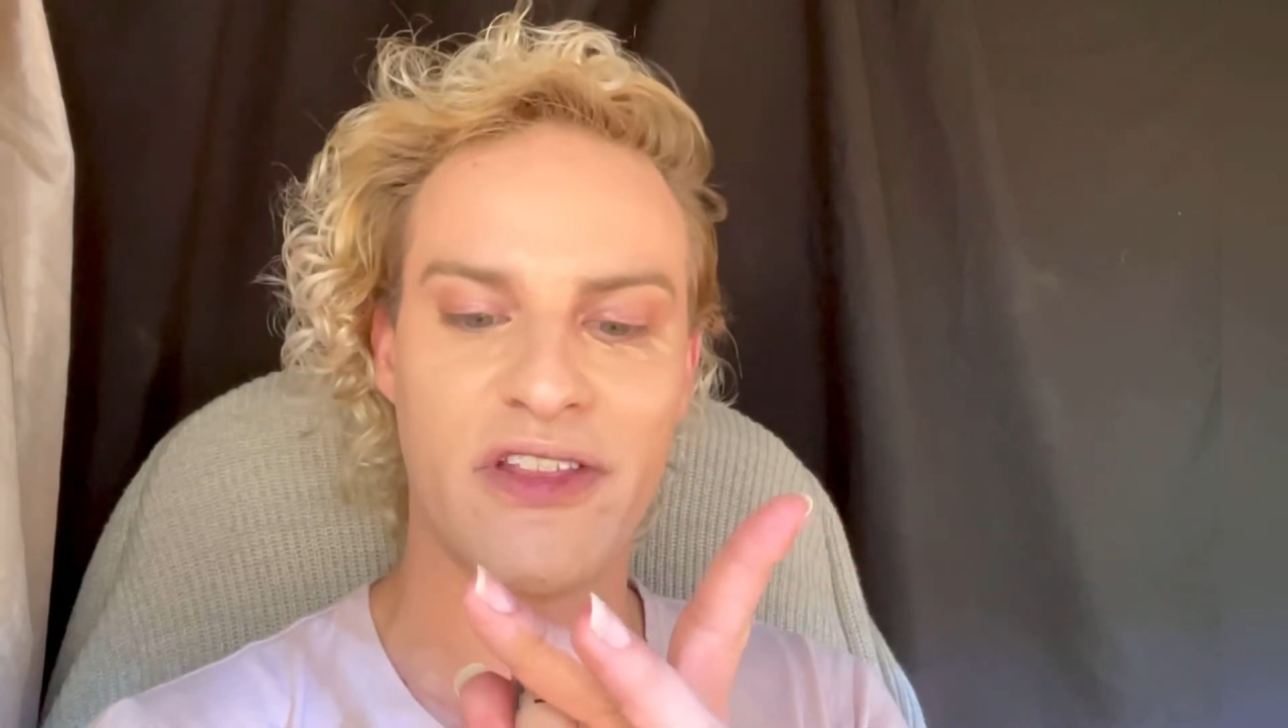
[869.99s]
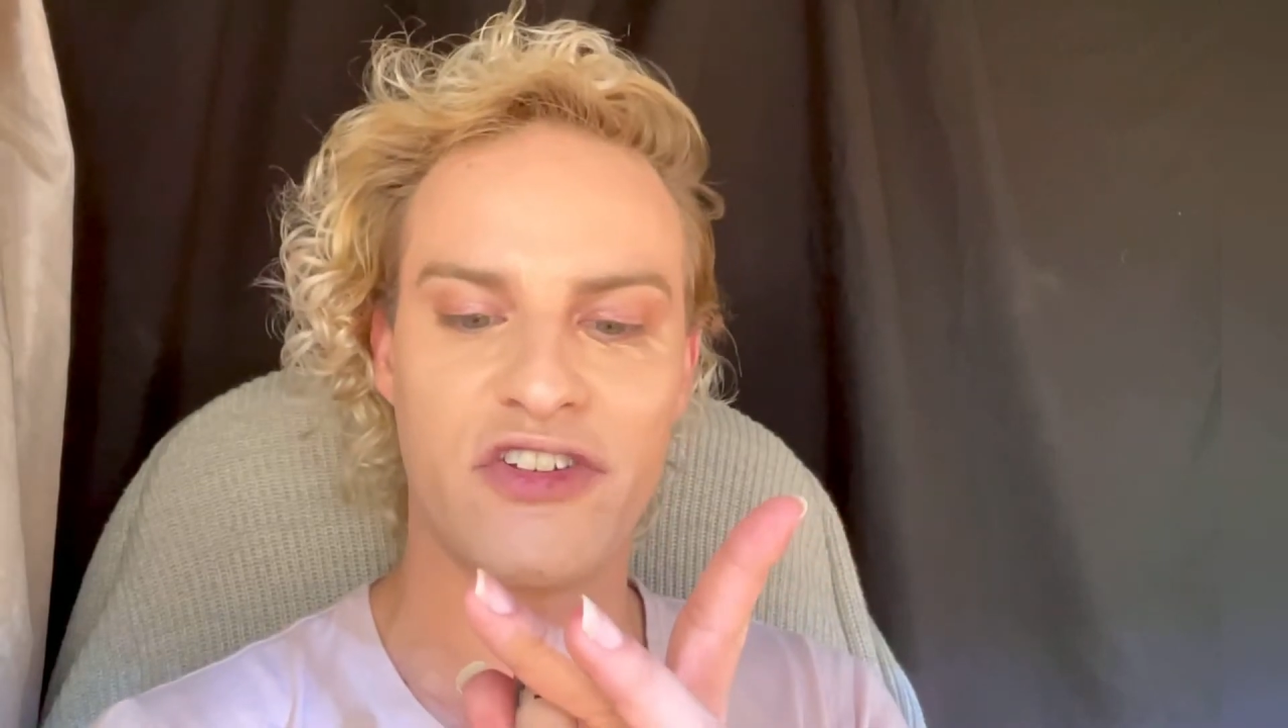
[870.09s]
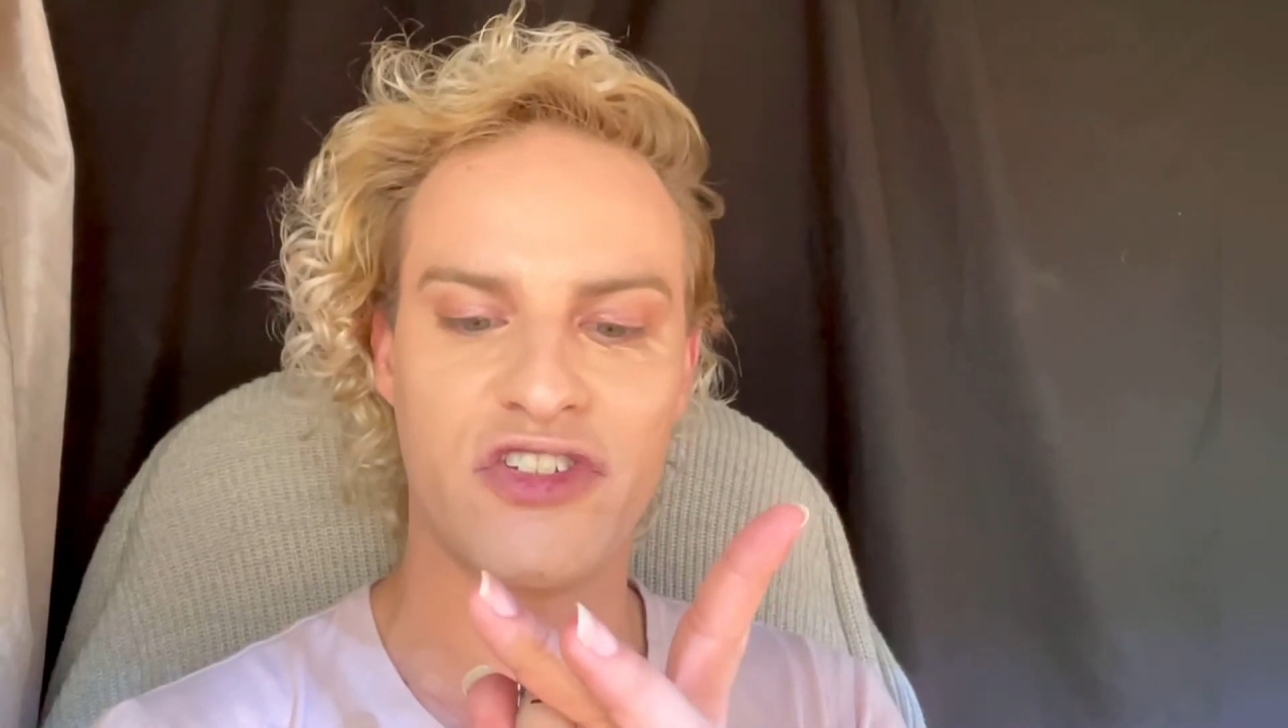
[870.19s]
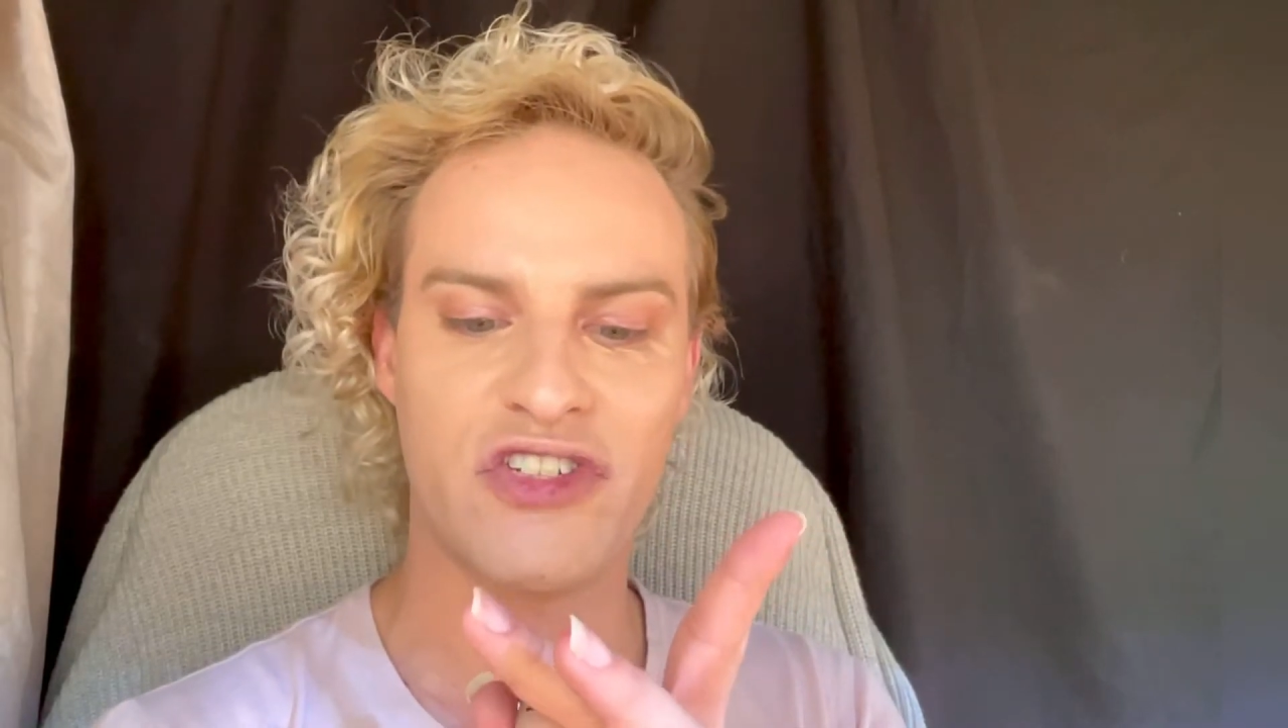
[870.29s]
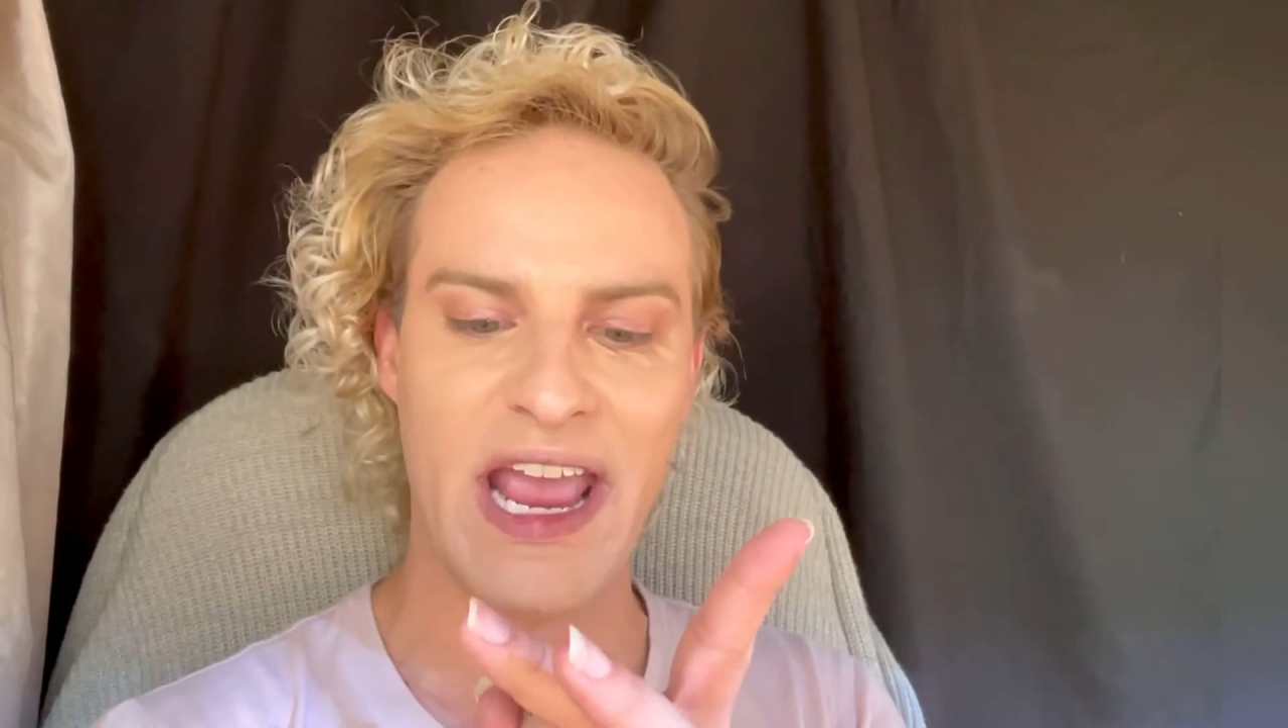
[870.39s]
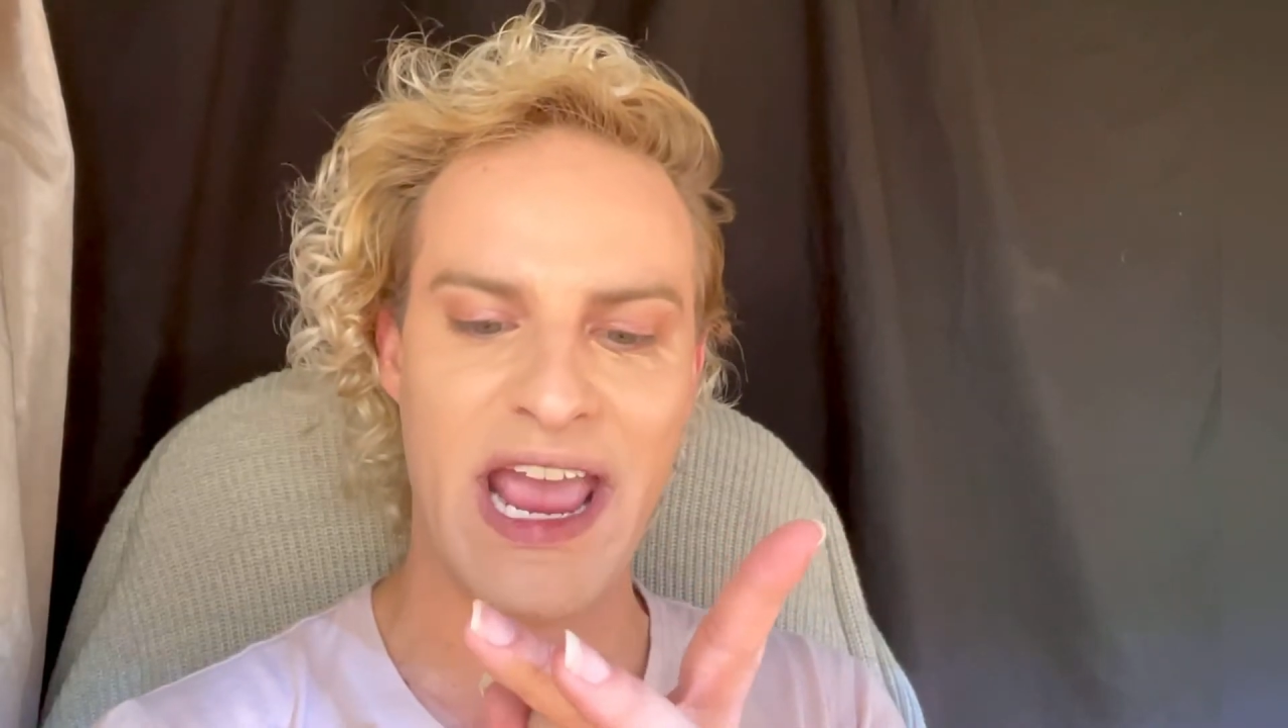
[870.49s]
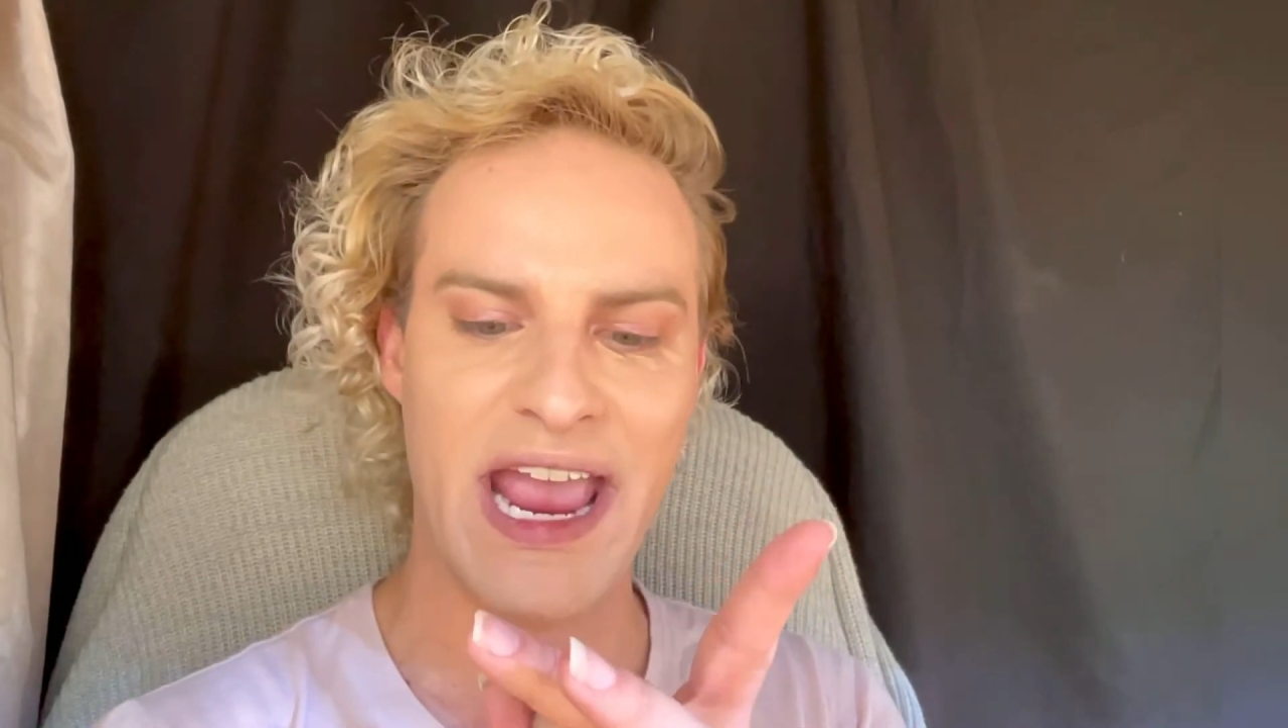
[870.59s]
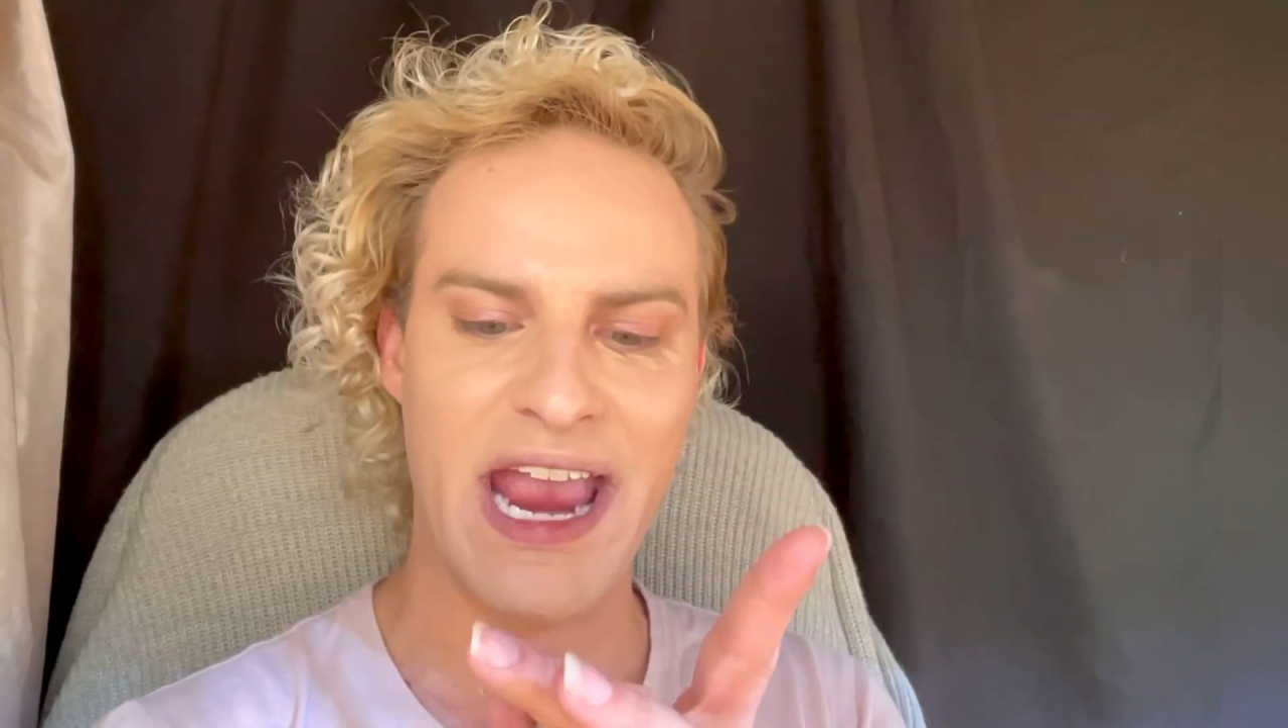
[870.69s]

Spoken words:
shade